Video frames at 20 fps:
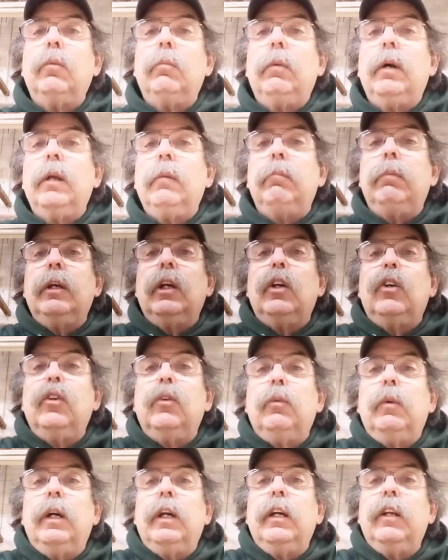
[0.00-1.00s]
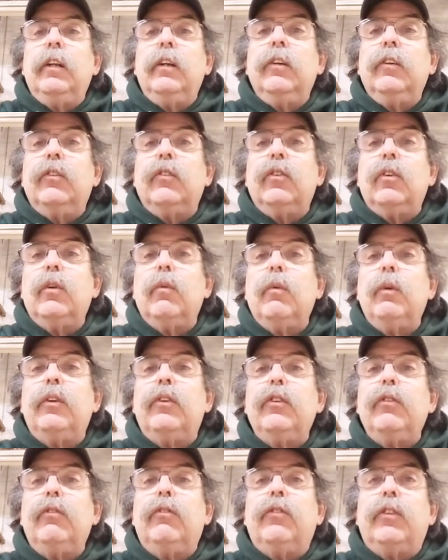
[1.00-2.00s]
might be a good way to sort of
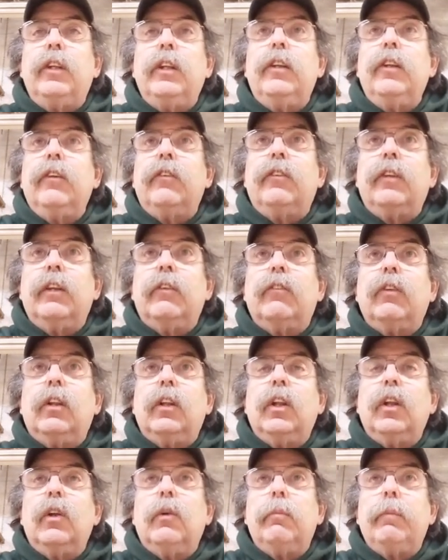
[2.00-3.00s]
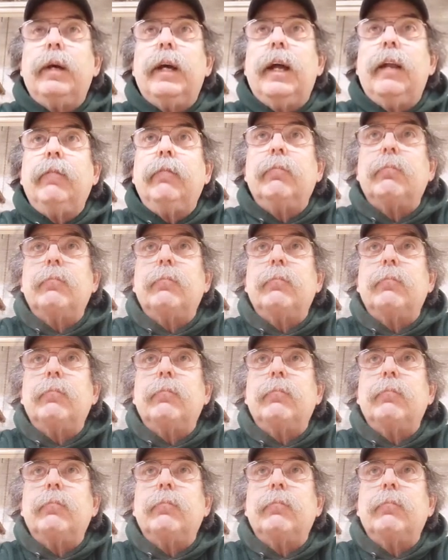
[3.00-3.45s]
reduce the distance a little bit.